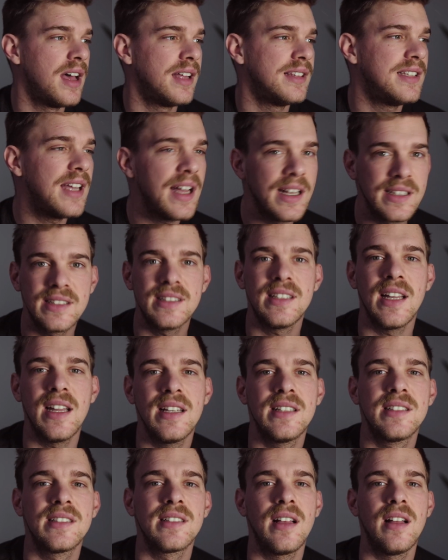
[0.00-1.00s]
that
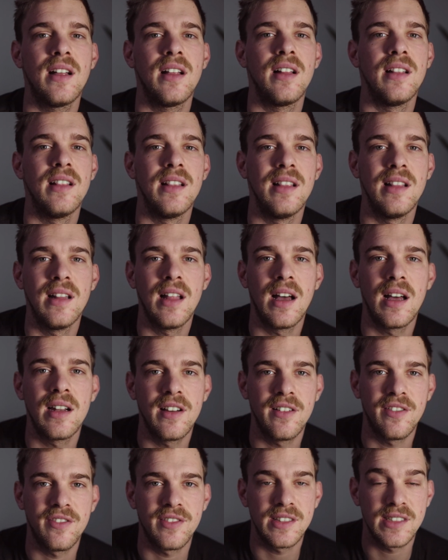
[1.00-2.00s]
takes a lot
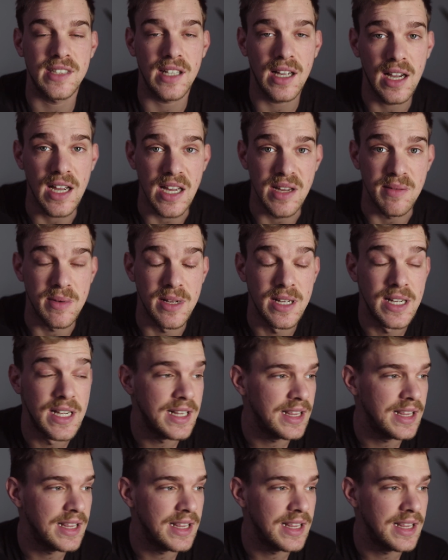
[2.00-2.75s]
of time.